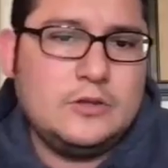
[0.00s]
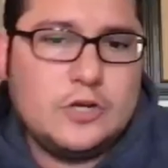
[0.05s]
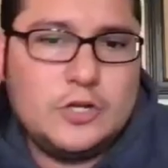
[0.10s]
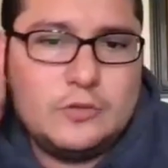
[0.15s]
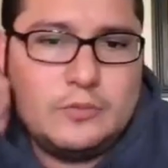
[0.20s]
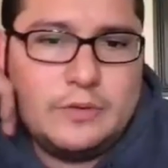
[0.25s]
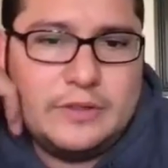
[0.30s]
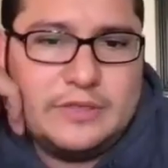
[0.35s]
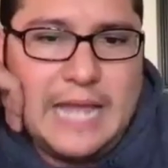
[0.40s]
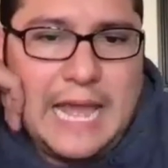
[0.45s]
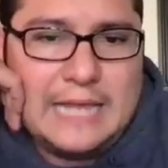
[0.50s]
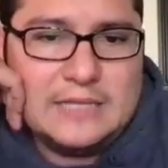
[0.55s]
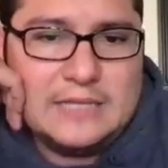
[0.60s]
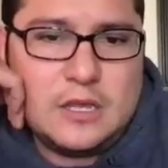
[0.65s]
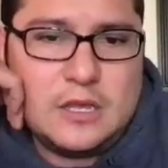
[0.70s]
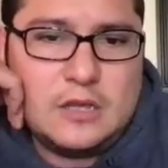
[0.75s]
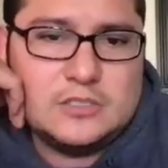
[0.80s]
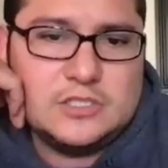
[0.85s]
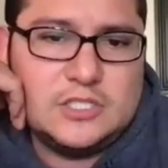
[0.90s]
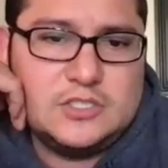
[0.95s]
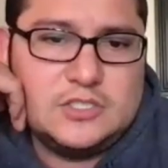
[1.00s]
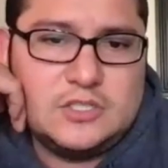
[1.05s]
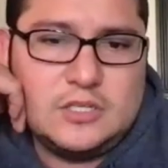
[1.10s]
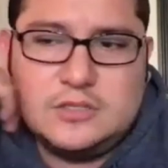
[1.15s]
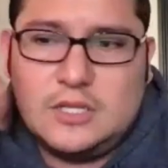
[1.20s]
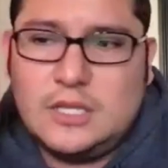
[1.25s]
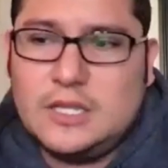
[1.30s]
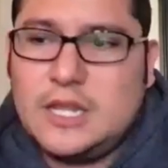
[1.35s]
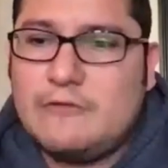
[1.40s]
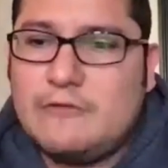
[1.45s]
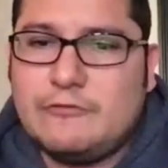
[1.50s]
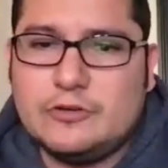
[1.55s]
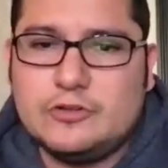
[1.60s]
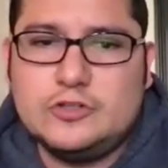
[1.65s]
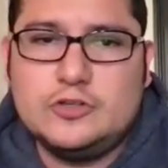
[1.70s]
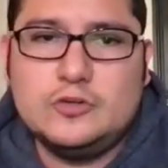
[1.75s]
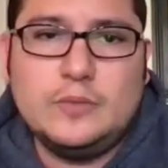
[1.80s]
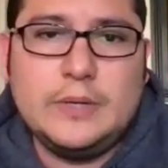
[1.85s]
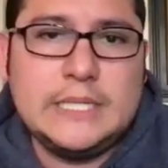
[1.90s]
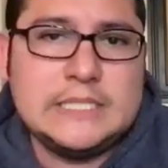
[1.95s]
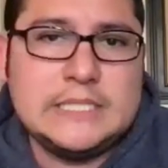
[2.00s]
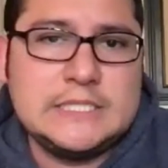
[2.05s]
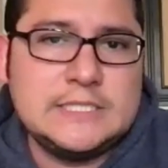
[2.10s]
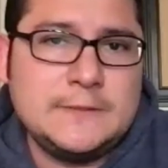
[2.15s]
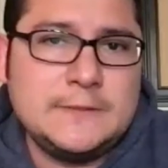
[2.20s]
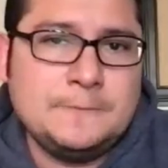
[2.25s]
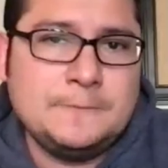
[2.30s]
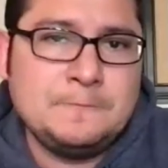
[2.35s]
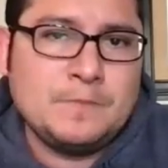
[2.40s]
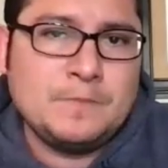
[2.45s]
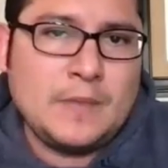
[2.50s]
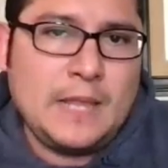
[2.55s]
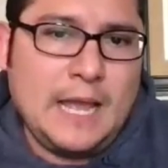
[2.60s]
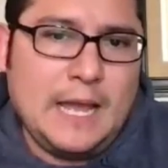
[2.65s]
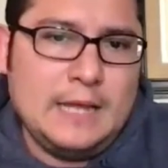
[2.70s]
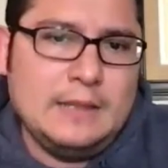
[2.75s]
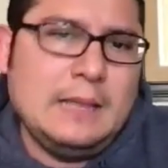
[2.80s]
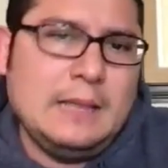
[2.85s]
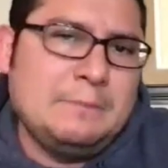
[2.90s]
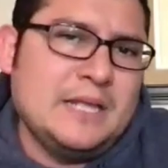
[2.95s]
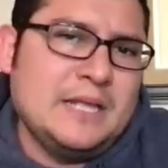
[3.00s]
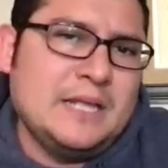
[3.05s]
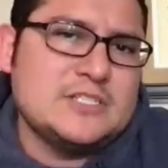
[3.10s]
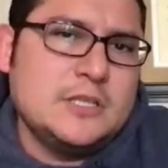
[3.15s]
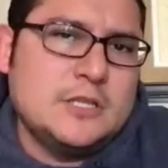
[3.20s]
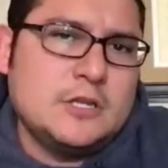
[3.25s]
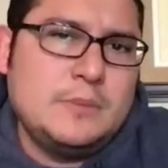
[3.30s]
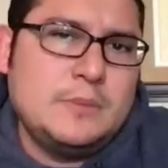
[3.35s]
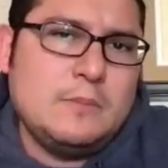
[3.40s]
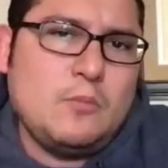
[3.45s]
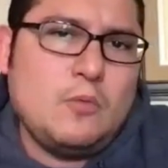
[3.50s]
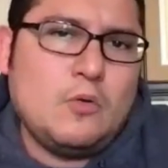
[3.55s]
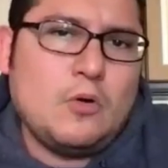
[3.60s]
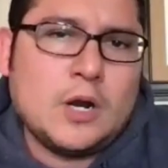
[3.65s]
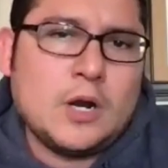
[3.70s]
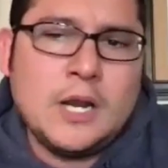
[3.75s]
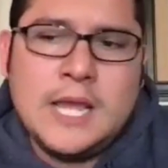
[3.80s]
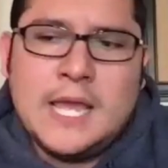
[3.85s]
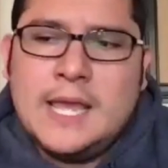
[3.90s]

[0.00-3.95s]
good with that as long as it's enough for 2 weeks, plus a little bit more.